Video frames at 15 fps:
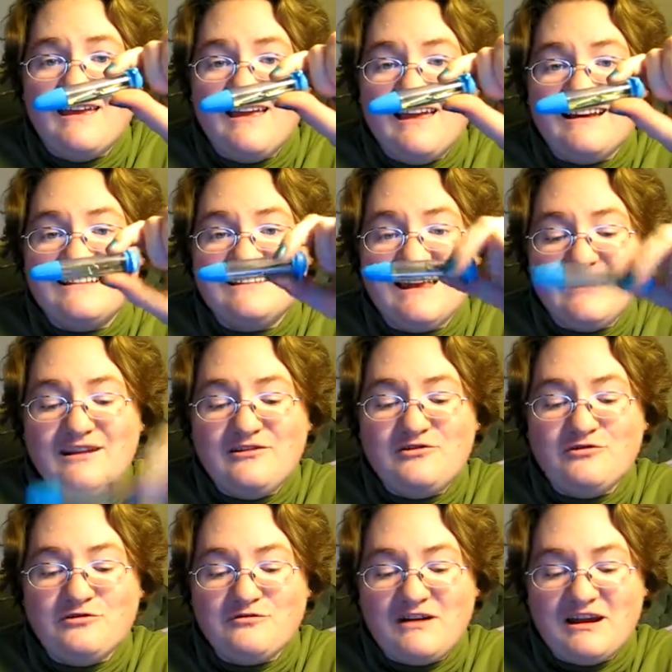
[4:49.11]
exciting
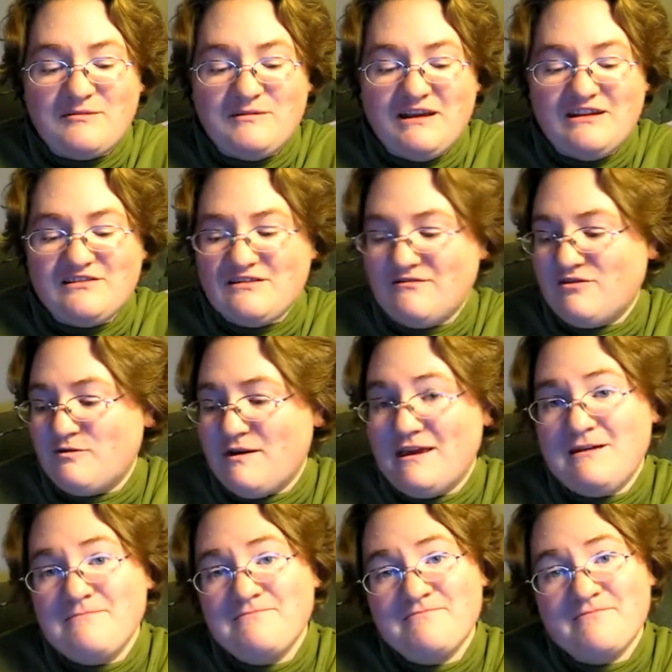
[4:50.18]
tool recommendation of the week.